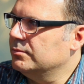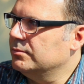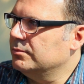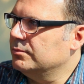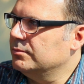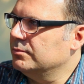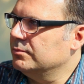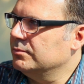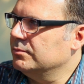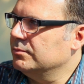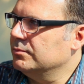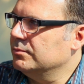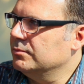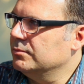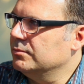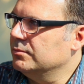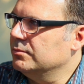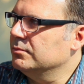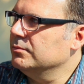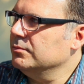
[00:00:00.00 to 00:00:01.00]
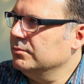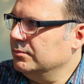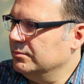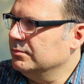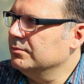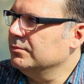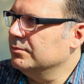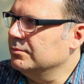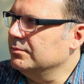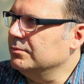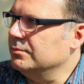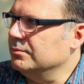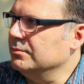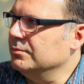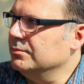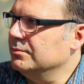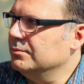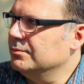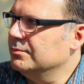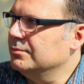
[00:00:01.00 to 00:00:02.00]
We've been fortunate to have an app
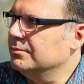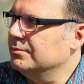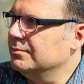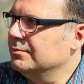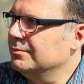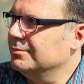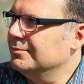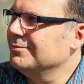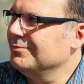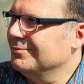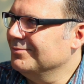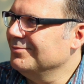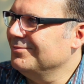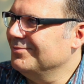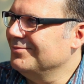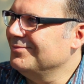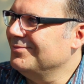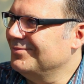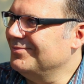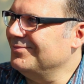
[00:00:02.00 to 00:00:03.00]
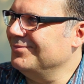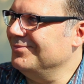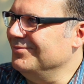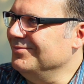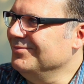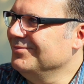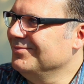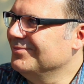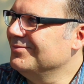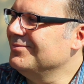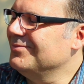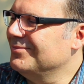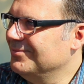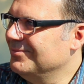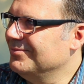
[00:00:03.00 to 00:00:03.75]
that um, has kind of a magical